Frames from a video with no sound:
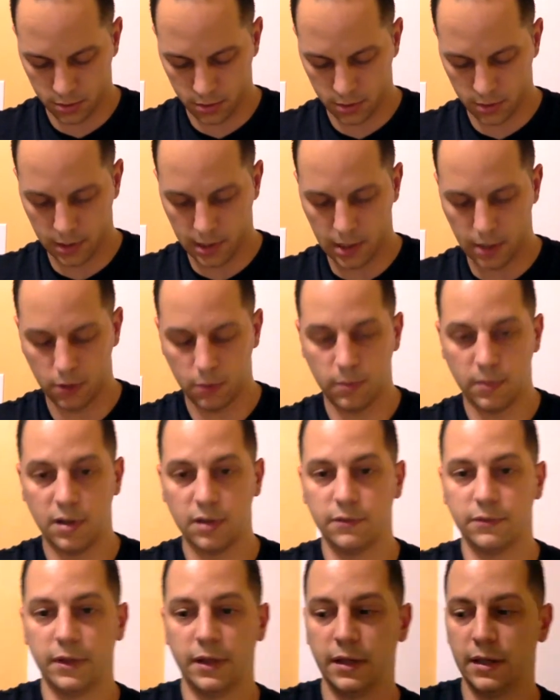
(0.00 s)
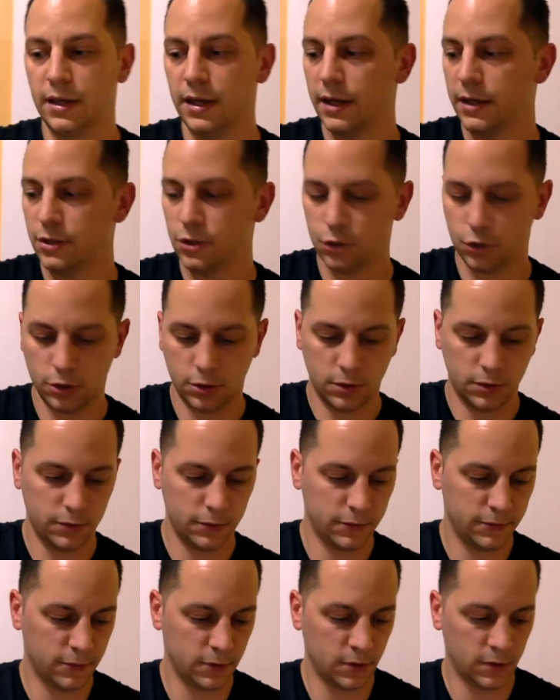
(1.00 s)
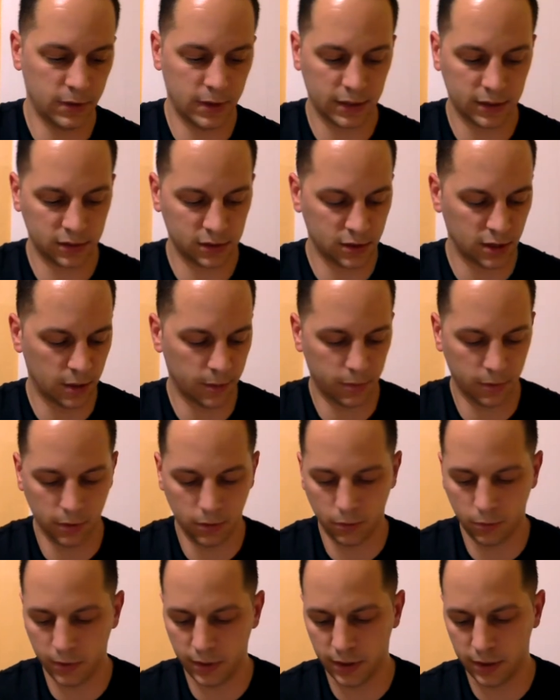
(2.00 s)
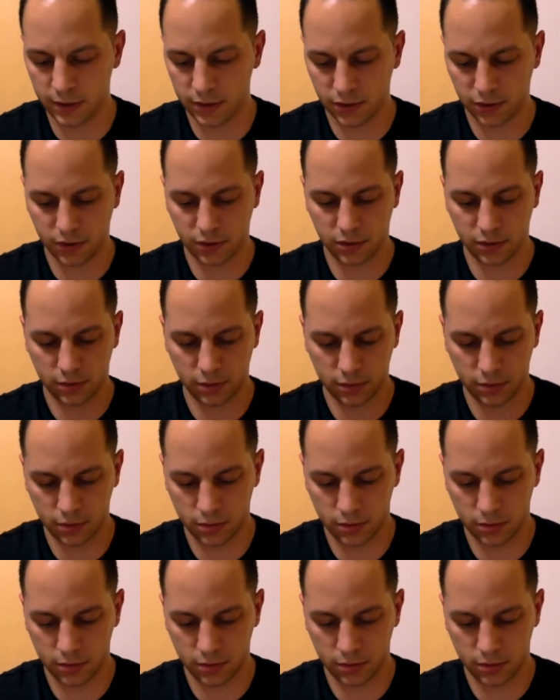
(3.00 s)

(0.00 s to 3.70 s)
now I'm on vacation for the next couple of weeks.